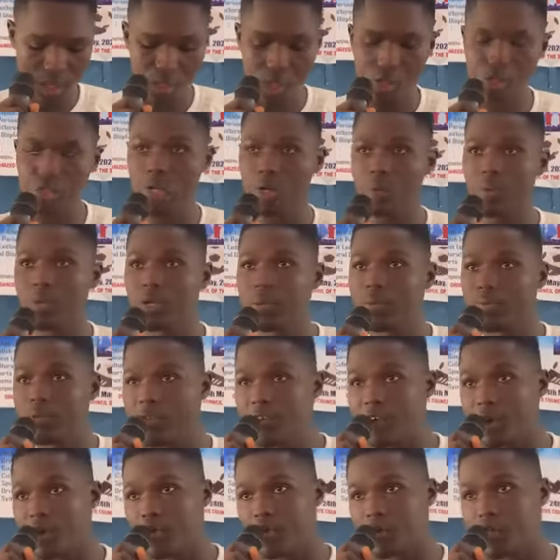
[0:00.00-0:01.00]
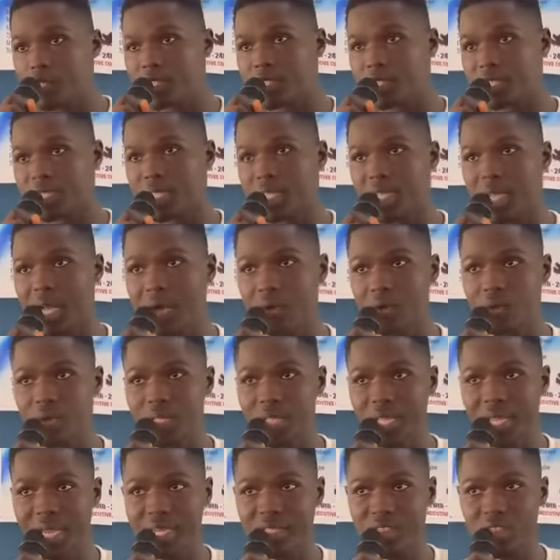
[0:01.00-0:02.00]
So, but before proceeding, I
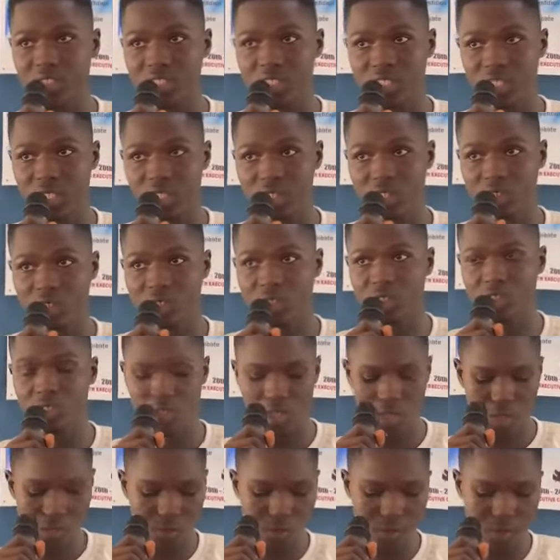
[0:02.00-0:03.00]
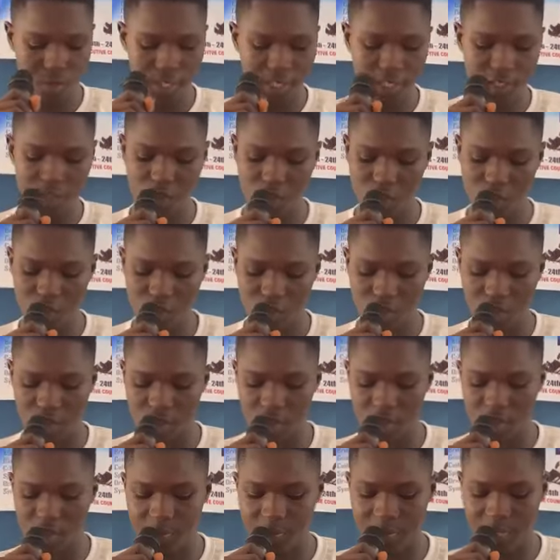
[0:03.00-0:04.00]
would like to take you through the structure
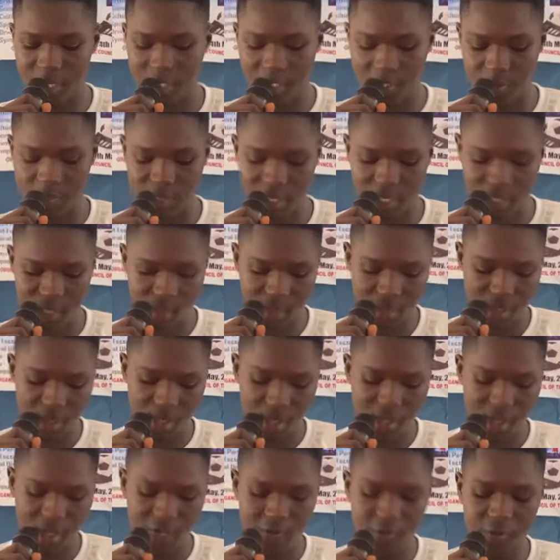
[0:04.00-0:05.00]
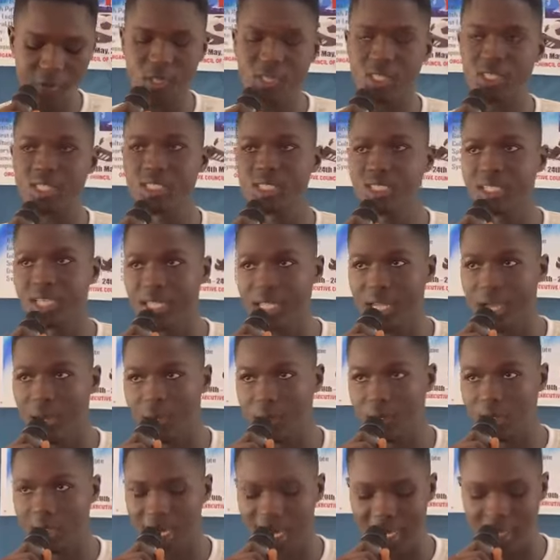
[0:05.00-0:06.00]
of my debate. The first thing that I
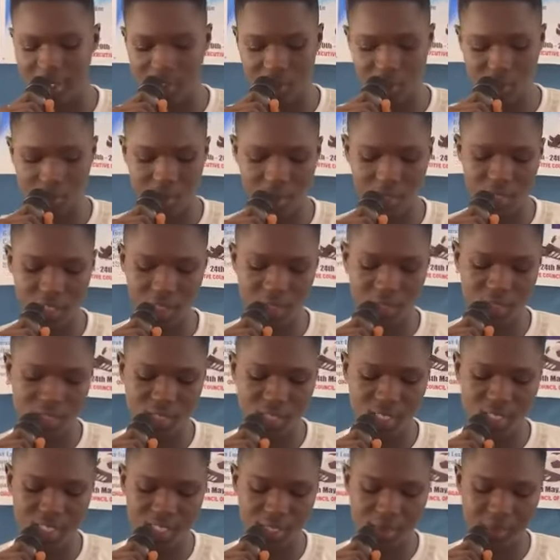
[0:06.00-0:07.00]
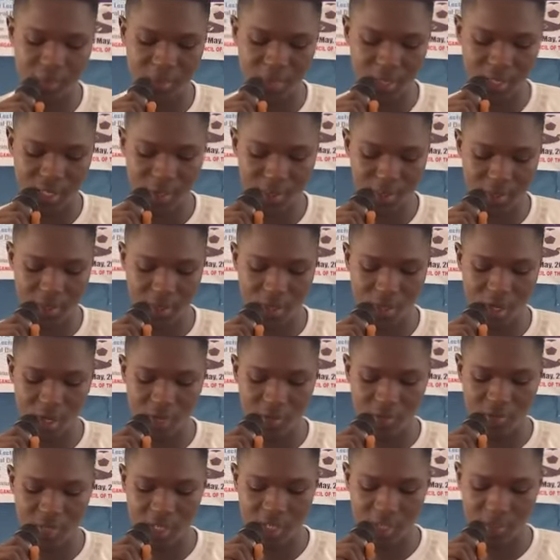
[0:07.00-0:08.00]
would like to do is to set the parameter
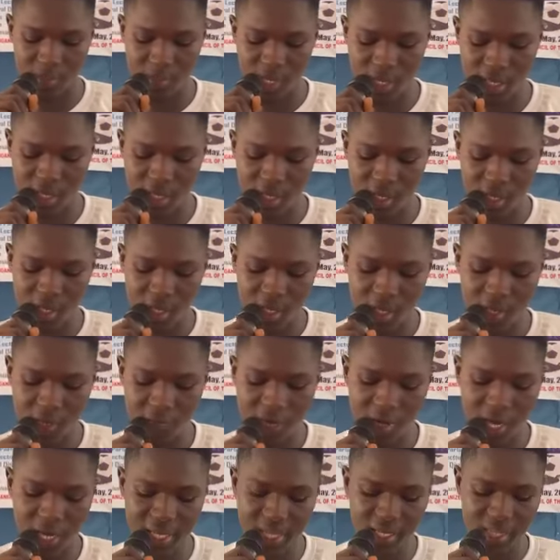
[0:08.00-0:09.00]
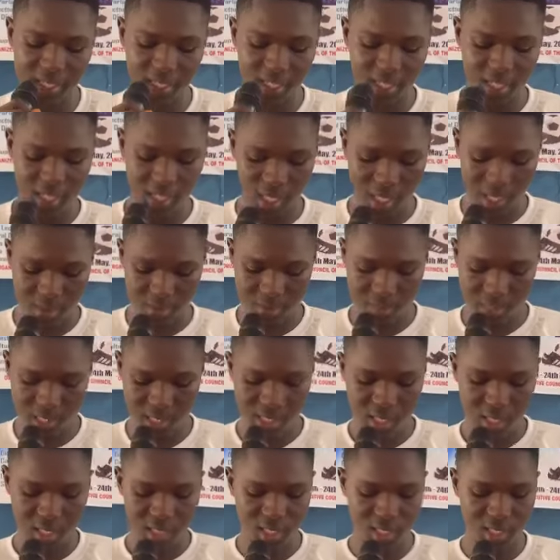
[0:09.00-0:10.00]
of the debate, define the key terms,
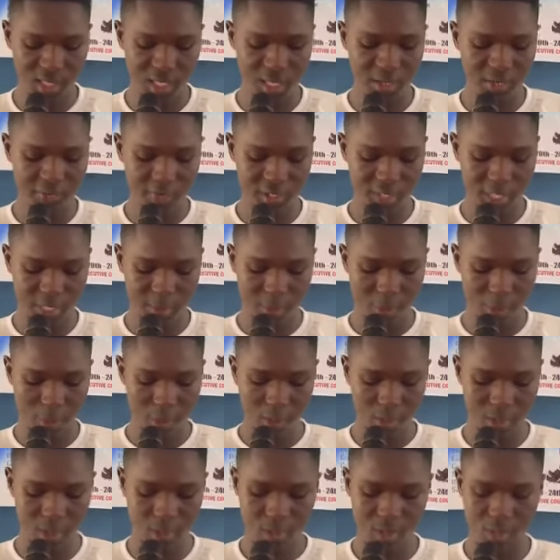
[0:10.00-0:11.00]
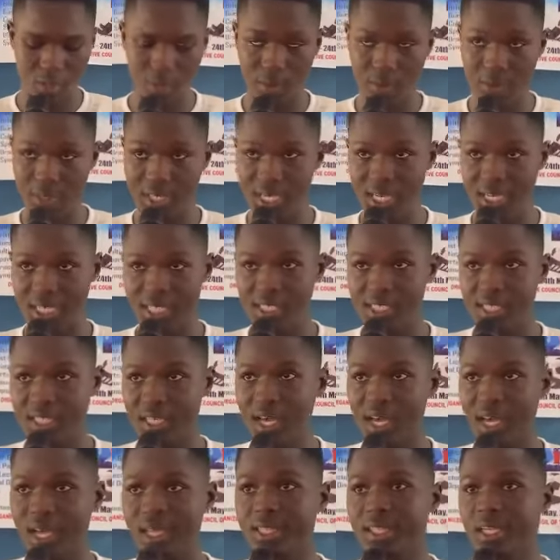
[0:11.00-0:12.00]
give 3 points, summarize,
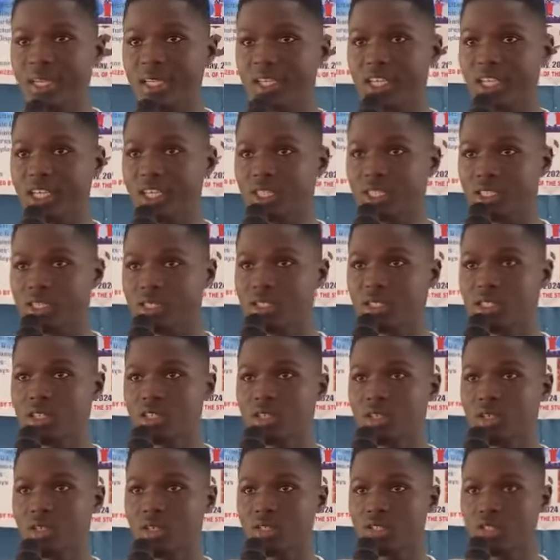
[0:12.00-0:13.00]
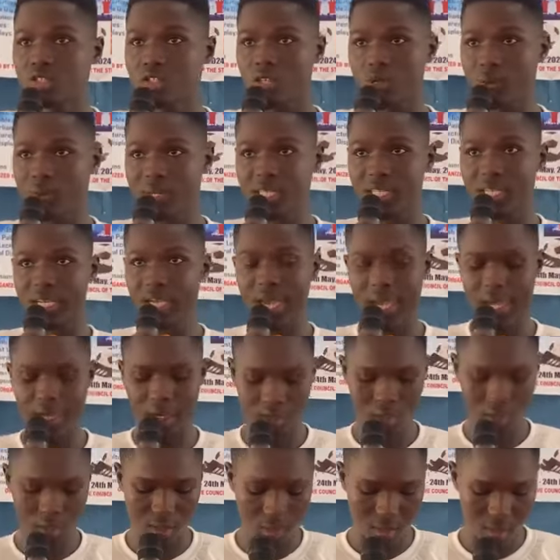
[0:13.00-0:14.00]
and then in summary, I
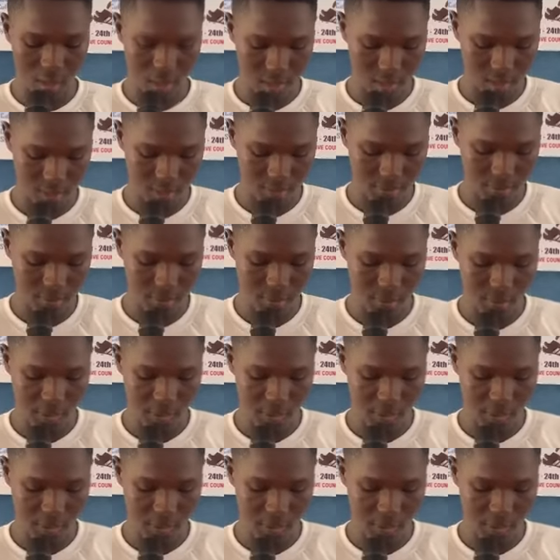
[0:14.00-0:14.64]
conclude.